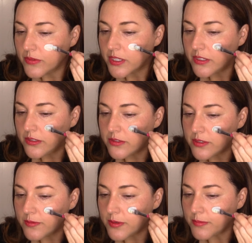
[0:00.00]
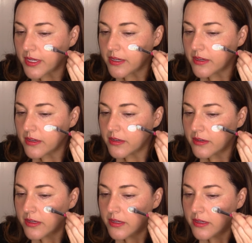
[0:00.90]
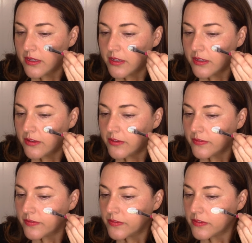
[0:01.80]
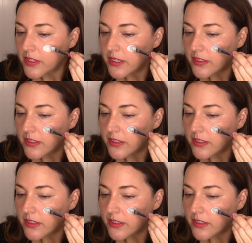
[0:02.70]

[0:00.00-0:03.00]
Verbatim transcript: And you just wanna make like